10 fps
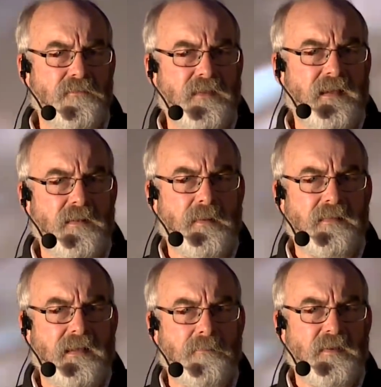forget
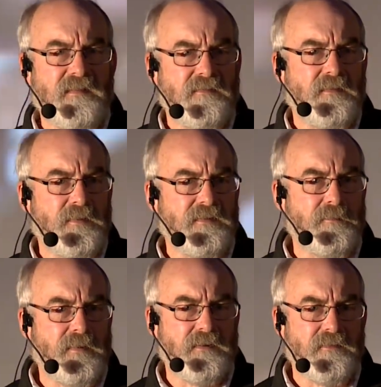about that because that's a bit
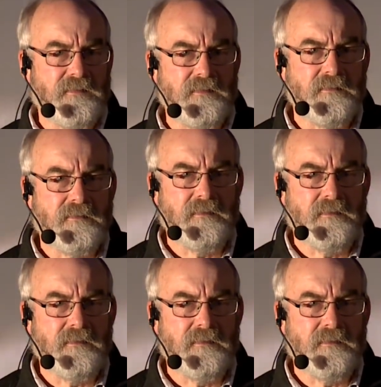embarrassing.